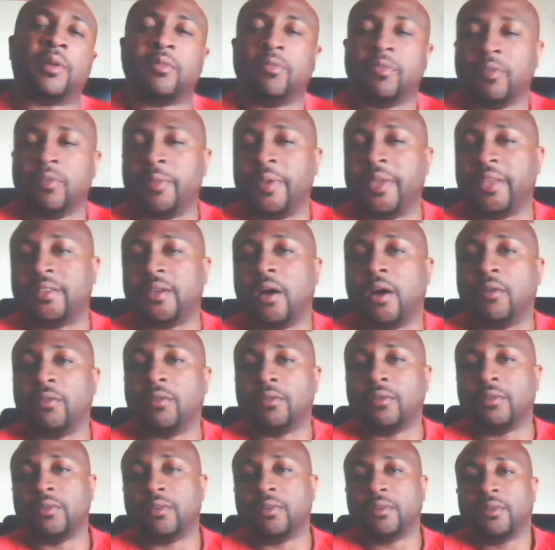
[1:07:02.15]
what we've been
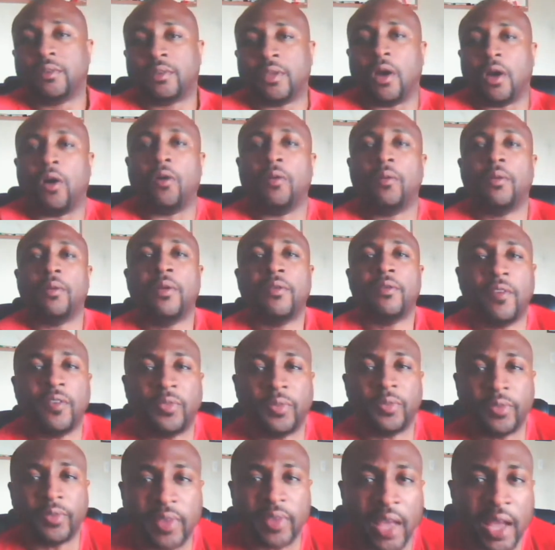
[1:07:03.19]
taught from
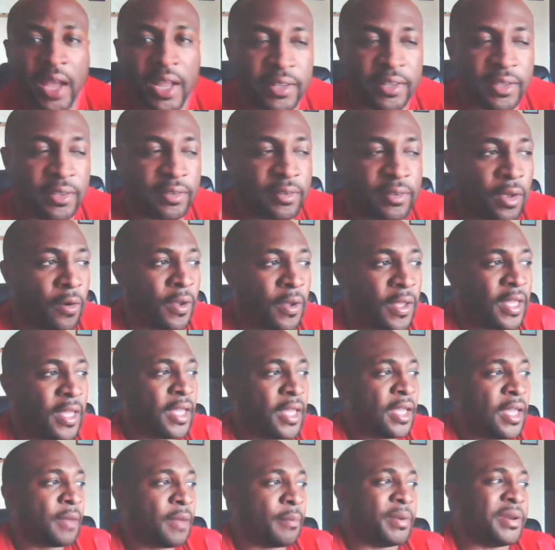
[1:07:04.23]
society. So,
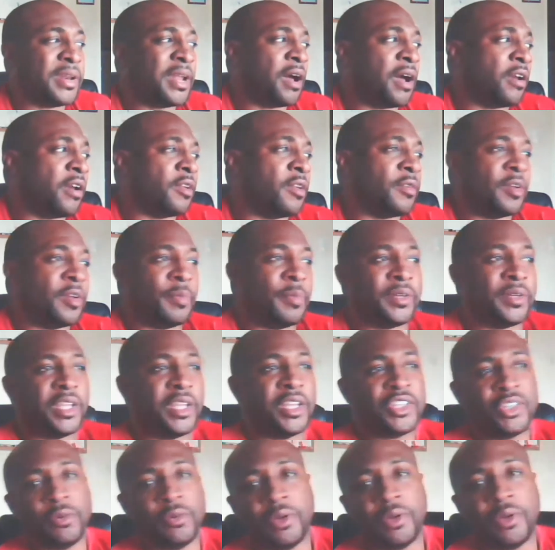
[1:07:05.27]
but now the
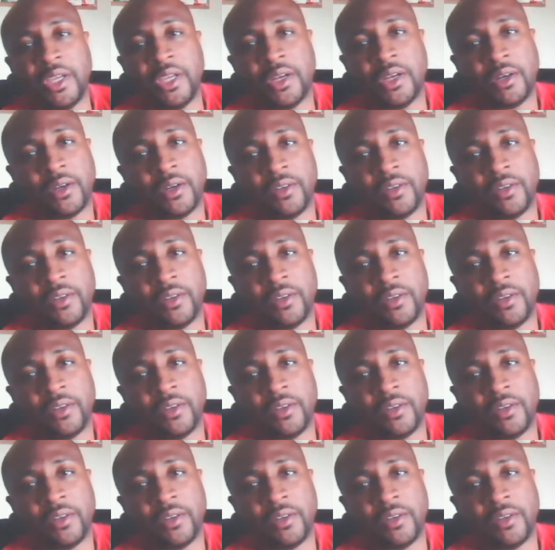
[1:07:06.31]
potential here